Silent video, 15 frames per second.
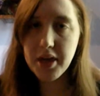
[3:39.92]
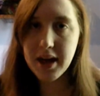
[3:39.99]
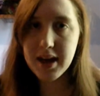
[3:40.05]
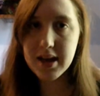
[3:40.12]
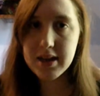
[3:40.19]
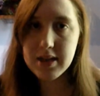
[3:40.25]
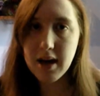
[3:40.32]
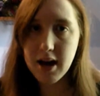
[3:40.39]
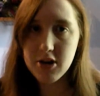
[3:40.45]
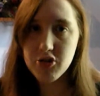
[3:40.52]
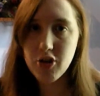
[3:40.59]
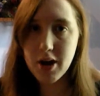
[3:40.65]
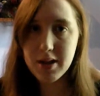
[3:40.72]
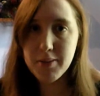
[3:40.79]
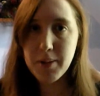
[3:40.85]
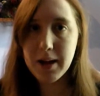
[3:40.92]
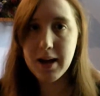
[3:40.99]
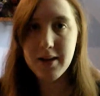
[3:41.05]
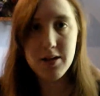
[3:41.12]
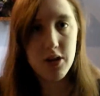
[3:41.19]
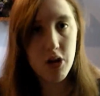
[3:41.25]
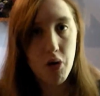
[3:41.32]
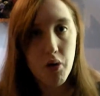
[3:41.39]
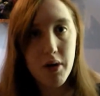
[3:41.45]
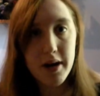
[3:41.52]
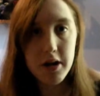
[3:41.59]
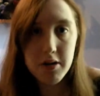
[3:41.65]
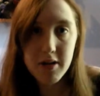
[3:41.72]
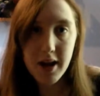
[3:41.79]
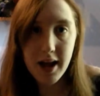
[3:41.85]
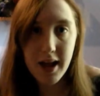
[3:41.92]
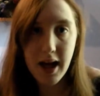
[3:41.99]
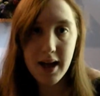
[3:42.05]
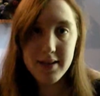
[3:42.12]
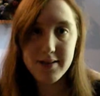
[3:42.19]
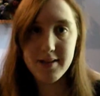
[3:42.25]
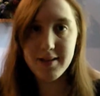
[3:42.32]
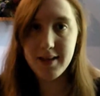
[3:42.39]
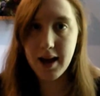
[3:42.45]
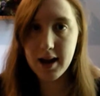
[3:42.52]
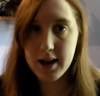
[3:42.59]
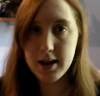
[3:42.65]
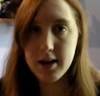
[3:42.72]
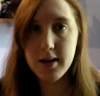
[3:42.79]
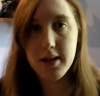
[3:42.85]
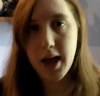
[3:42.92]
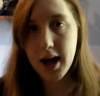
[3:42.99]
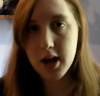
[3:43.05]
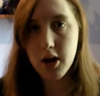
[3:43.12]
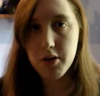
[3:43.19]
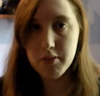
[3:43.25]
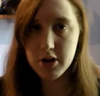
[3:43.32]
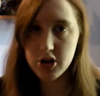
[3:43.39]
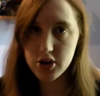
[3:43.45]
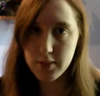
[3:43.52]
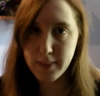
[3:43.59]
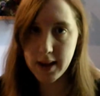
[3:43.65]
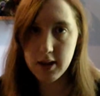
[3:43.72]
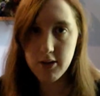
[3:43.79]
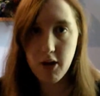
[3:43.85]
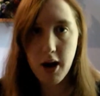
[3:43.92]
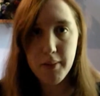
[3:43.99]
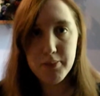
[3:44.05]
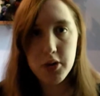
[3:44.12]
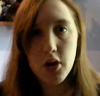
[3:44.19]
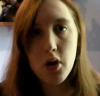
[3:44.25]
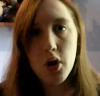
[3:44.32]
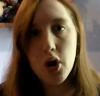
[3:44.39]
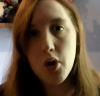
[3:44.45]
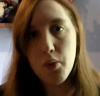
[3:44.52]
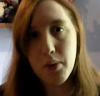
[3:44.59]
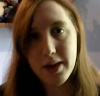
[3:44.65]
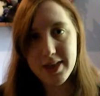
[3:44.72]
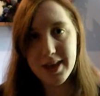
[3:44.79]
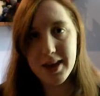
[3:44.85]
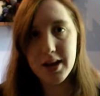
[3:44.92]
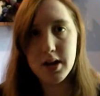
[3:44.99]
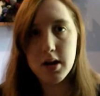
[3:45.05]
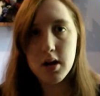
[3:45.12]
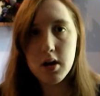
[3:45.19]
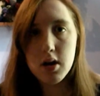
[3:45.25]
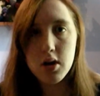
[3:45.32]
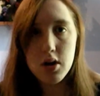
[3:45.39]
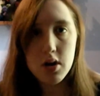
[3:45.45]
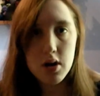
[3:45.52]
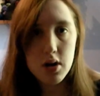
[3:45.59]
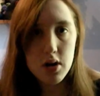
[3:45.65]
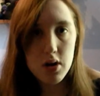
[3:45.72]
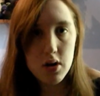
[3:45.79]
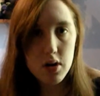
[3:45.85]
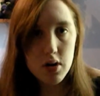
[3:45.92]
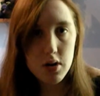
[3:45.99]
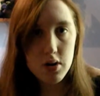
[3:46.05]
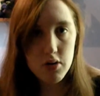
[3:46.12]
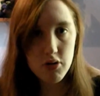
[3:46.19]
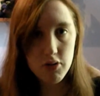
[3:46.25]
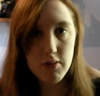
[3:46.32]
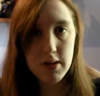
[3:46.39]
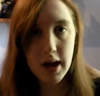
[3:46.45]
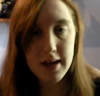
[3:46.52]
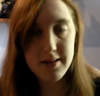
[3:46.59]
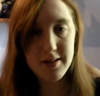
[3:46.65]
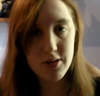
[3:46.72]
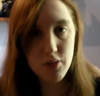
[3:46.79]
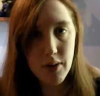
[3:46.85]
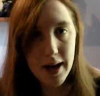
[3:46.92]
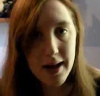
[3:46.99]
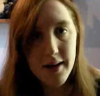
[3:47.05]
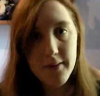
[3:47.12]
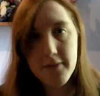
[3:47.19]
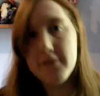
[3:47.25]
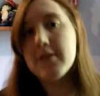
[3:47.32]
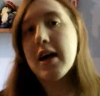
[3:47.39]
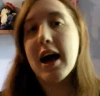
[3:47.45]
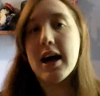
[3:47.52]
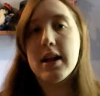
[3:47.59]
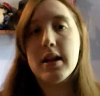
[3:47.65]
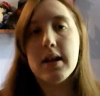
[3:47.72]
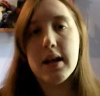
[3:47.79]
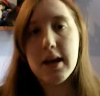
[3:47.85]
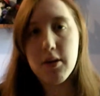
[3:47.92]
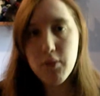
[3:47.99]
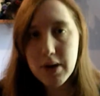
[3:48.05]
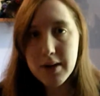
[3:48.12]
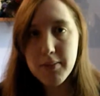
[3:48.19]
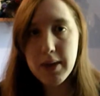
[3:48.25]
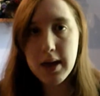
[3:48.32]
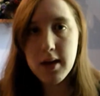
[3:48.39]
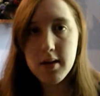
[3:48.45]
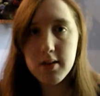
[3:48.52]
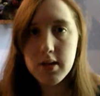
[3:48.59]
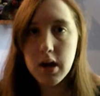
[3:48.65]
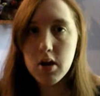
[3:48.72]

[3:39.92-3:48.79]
think that just because the whole internet has decided that Kony should be stopped within 2012 that he will be.